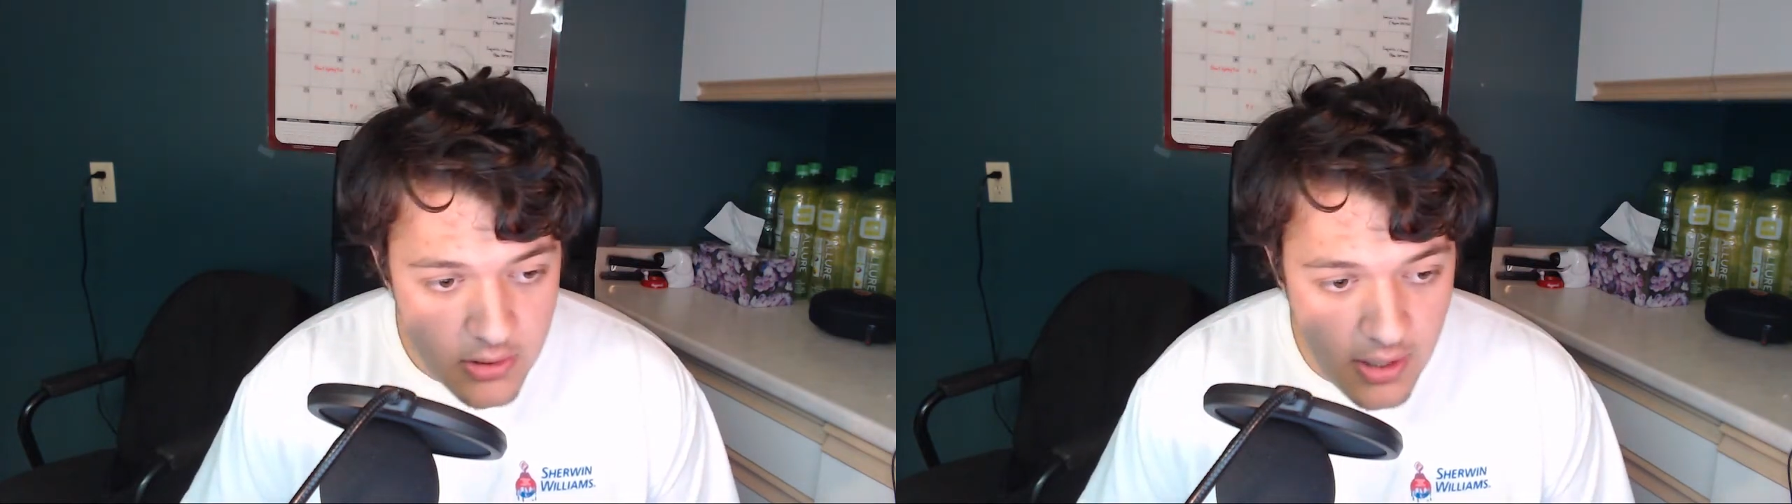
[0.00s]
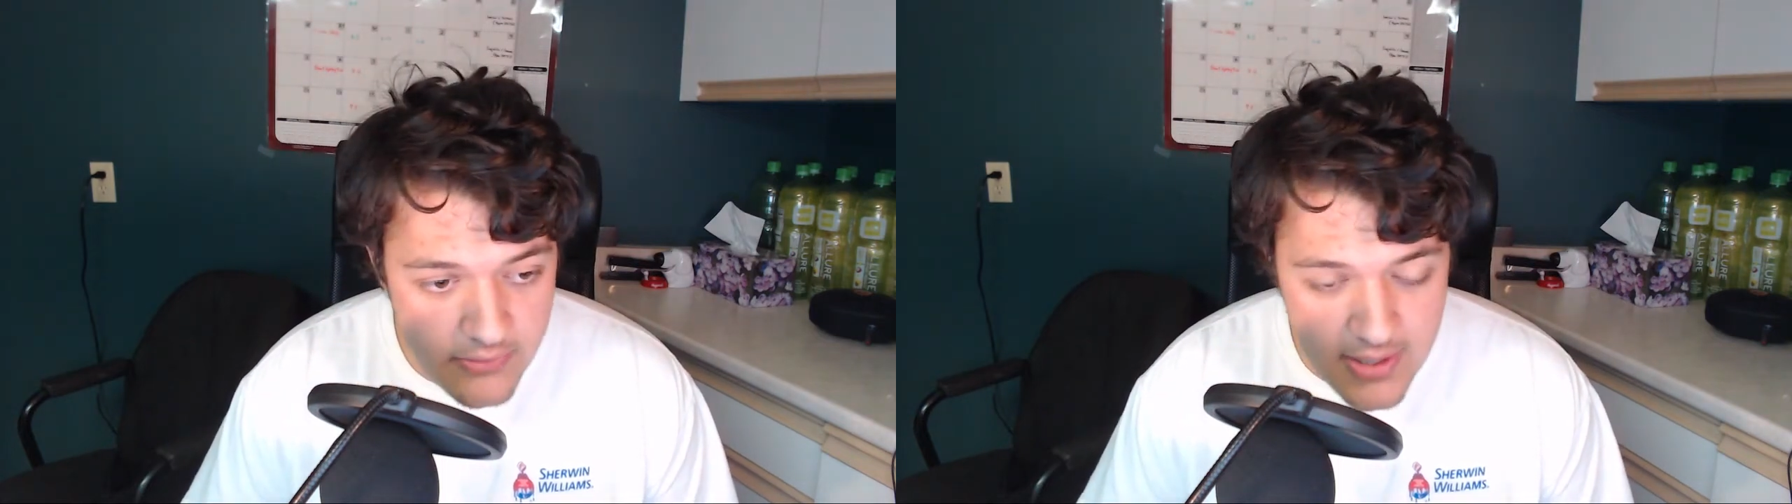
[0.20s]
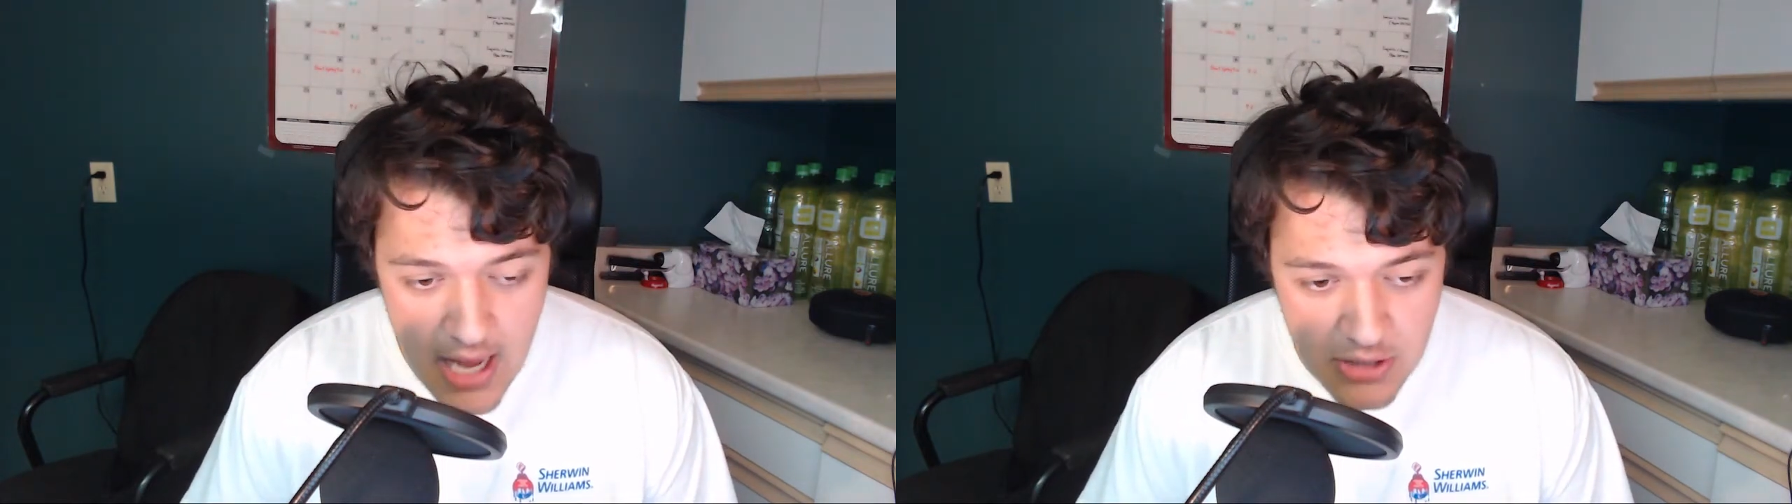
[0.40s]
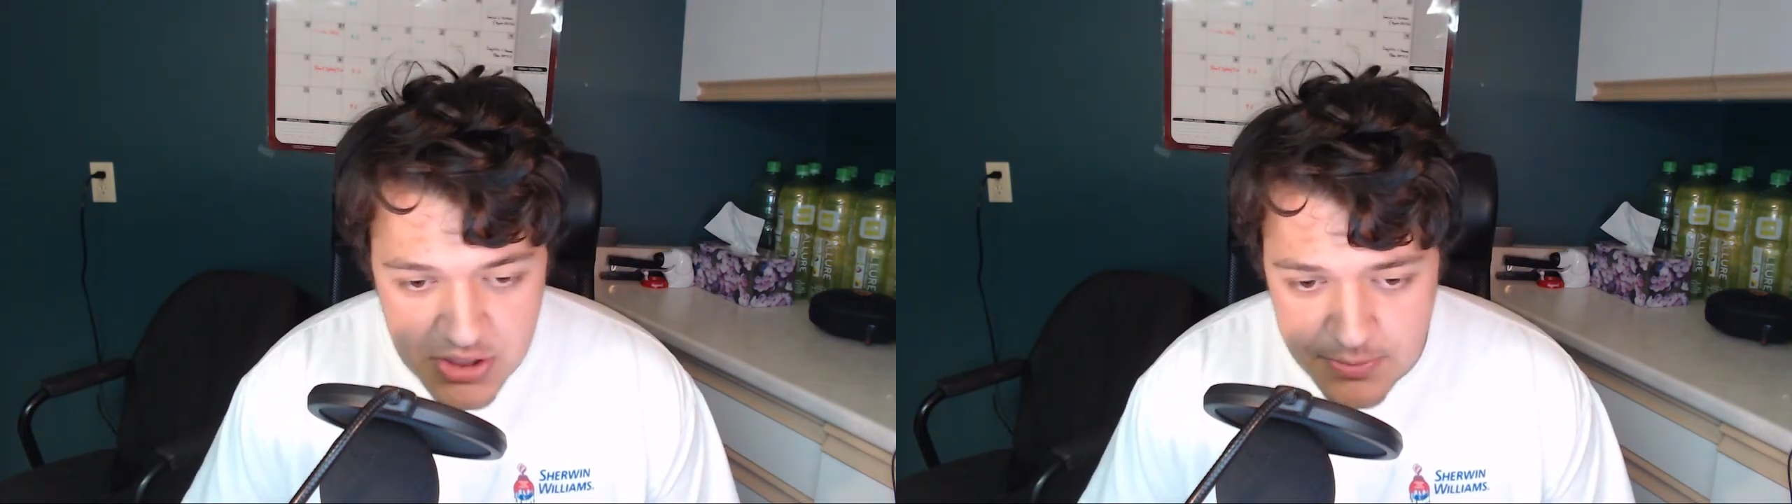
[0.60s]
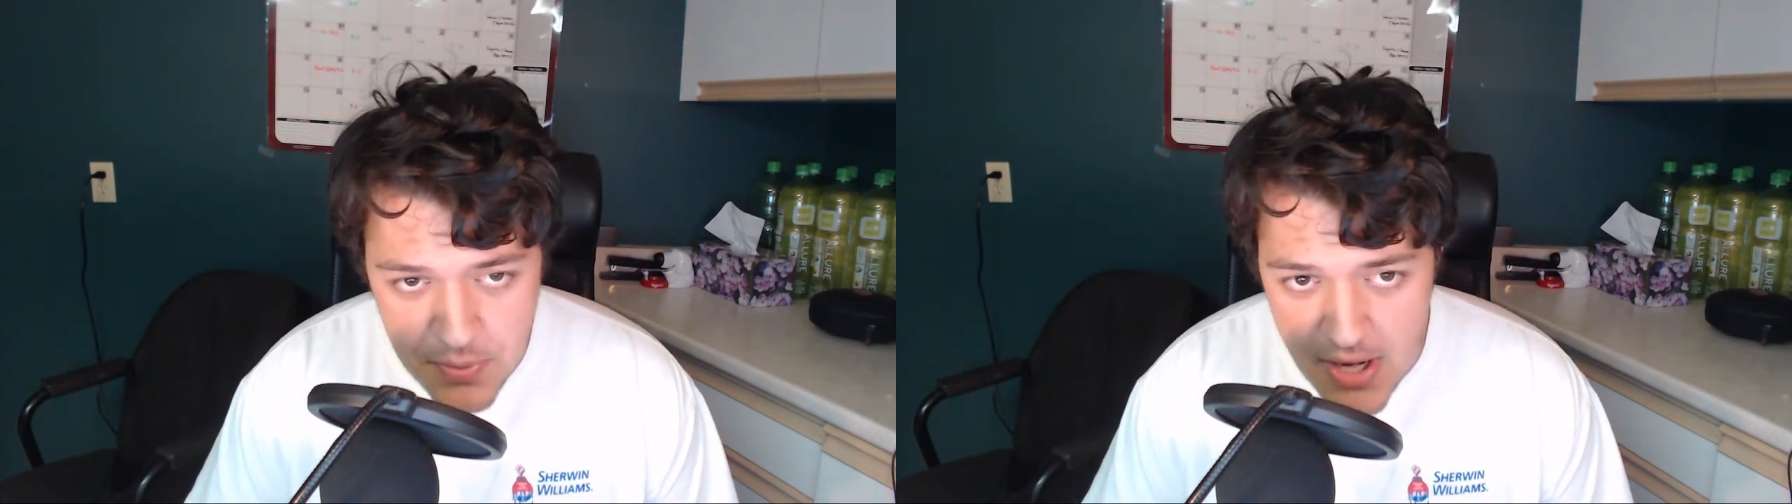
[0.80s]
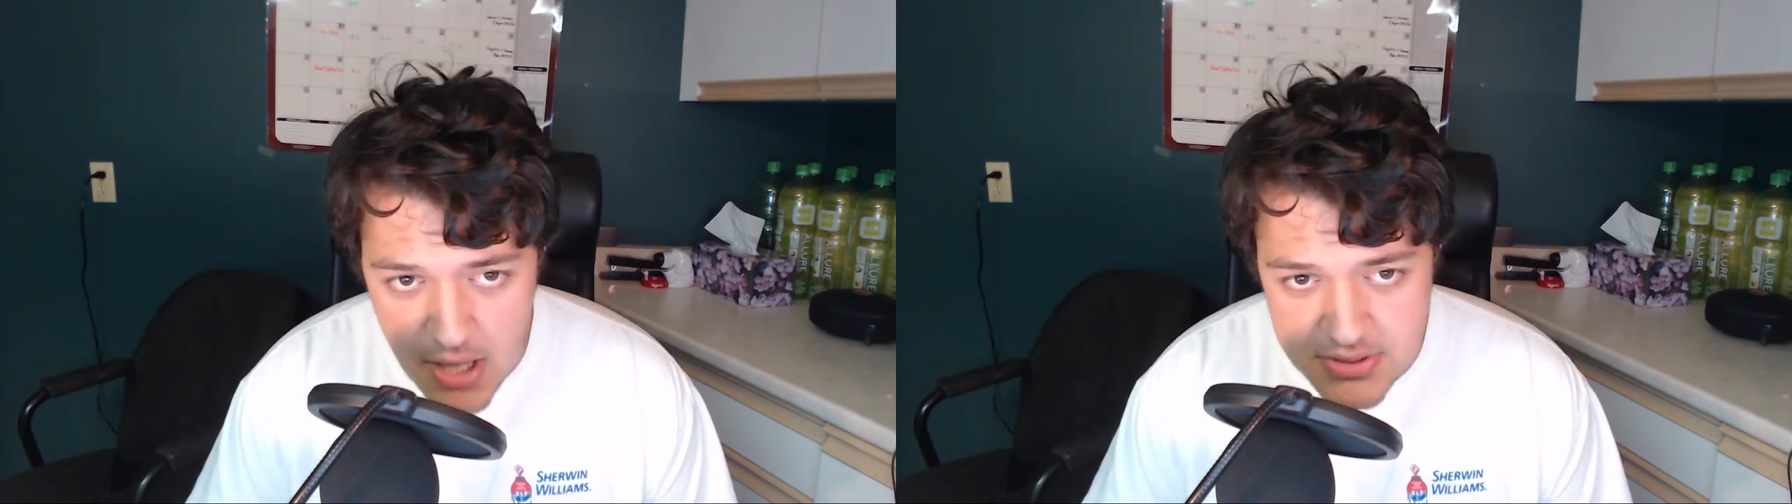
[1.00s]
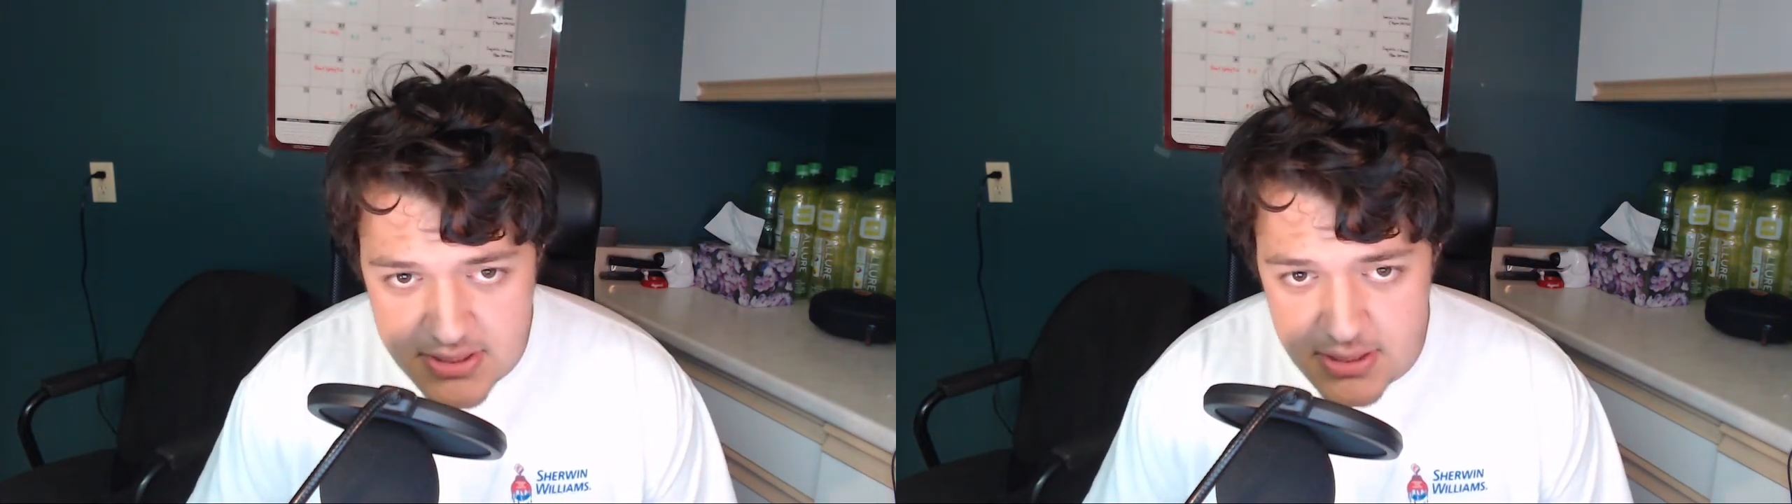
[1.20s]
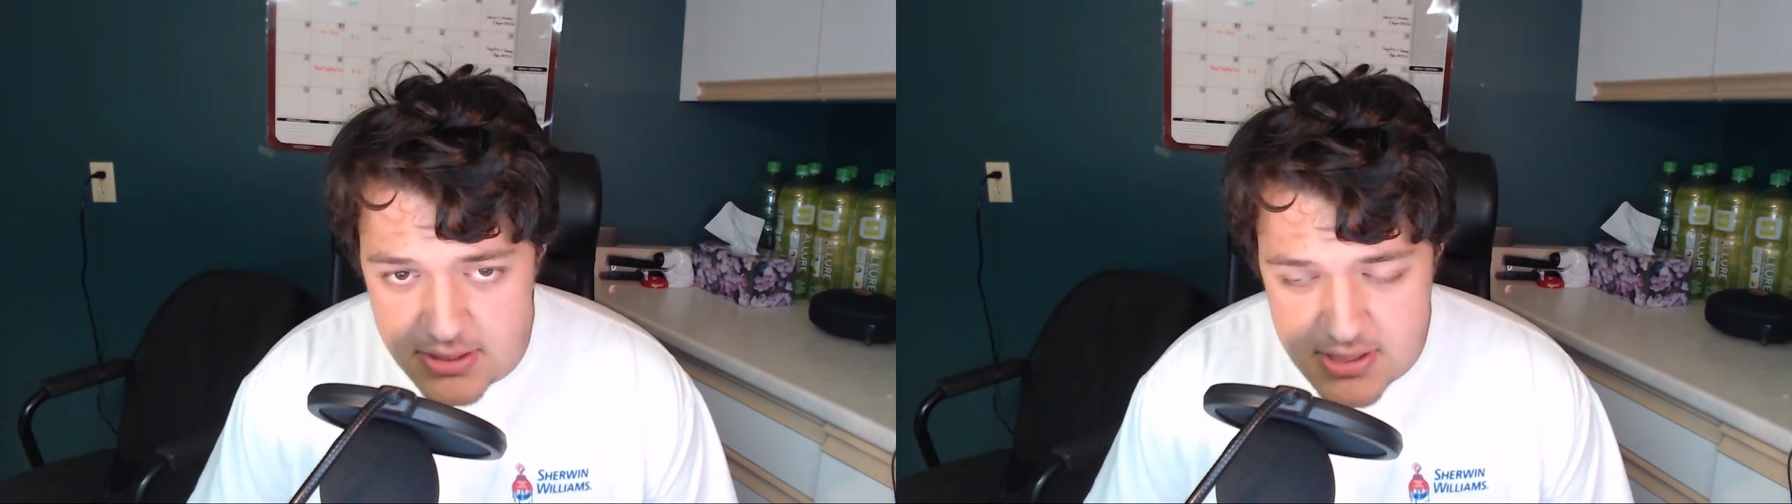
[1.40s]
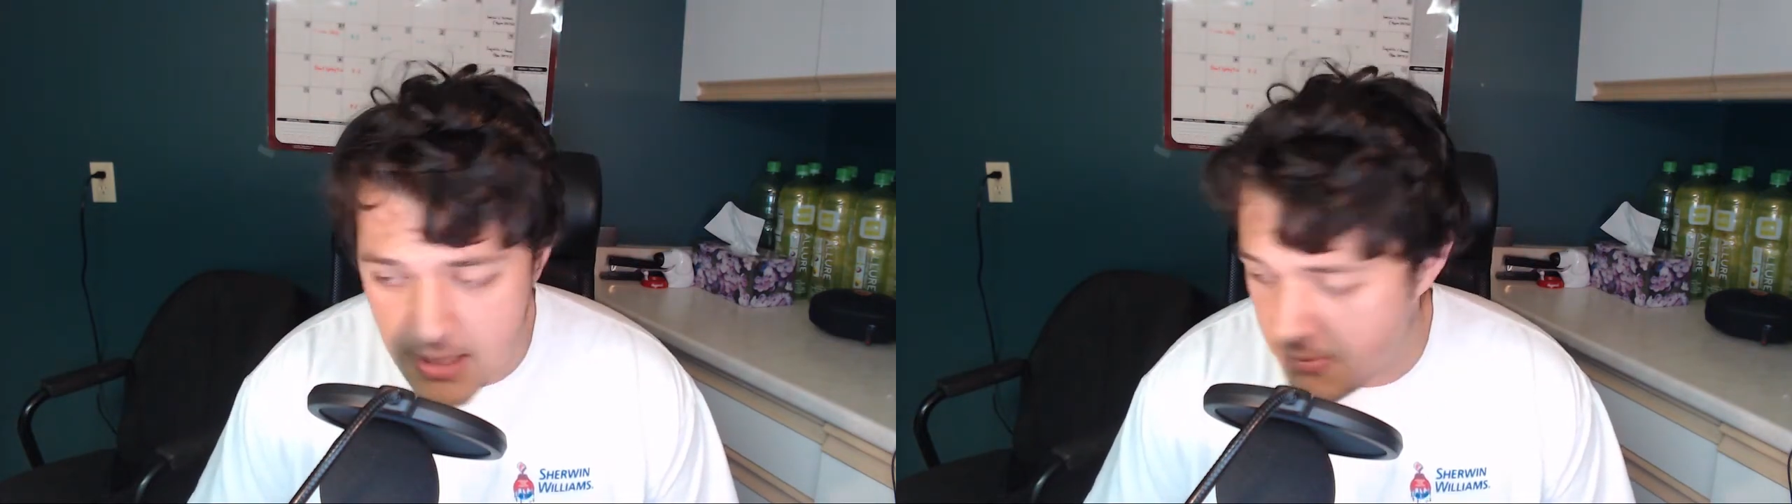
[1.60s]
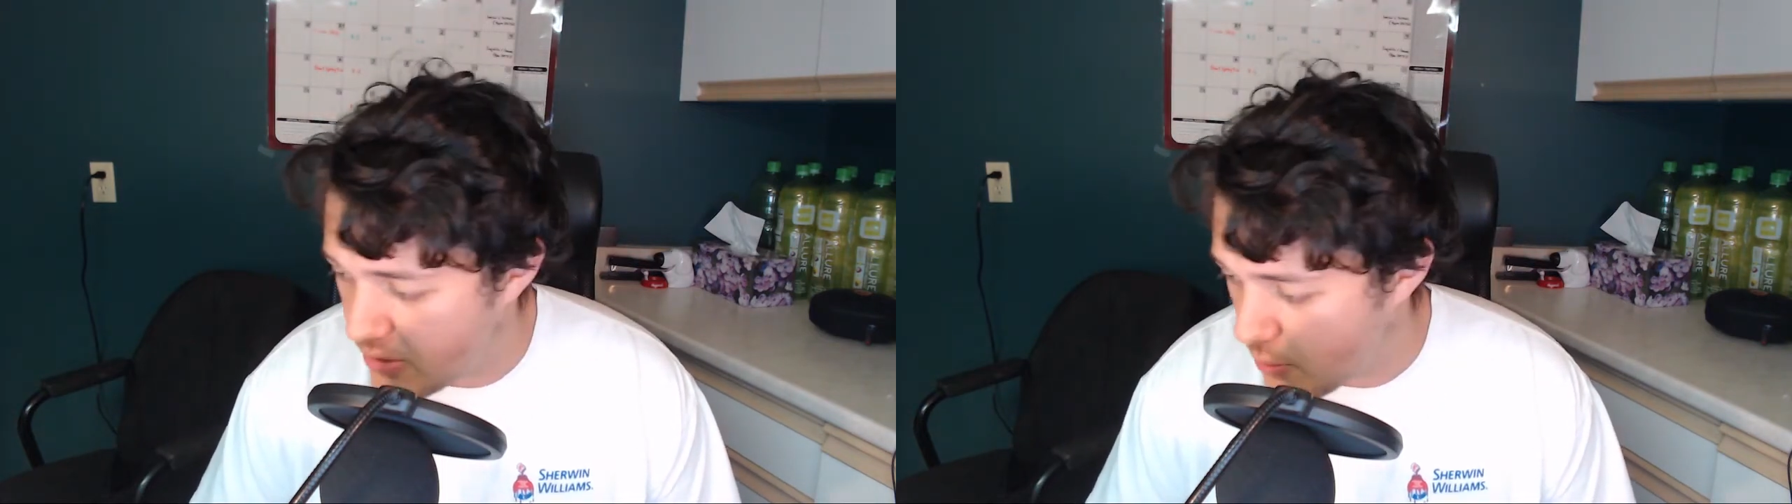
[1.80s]
Uh, the announcer pronounced it
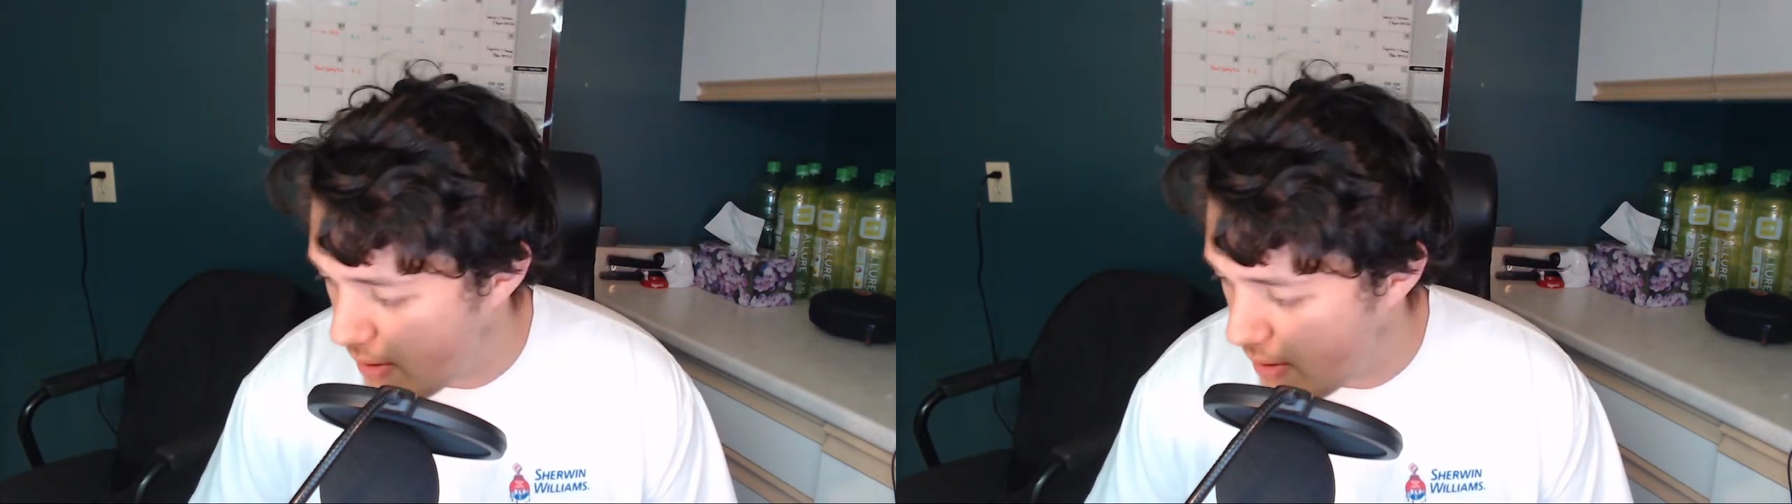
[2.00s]
some other way.